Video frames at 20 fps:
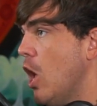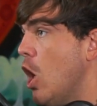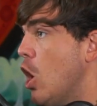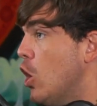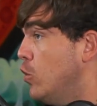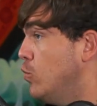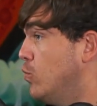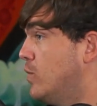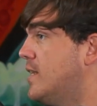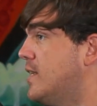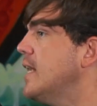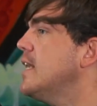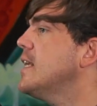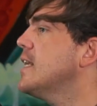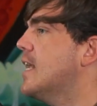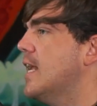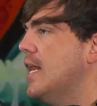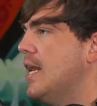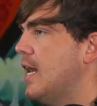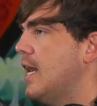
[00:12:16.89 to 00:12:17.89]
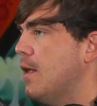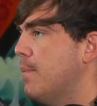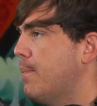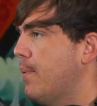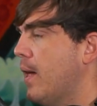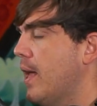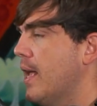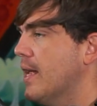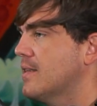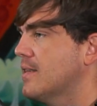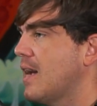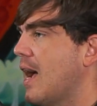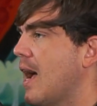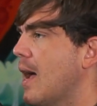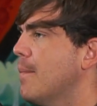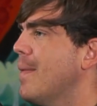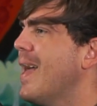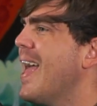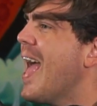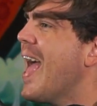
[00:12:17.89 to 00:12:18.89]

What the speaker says: who didn't get any playing time,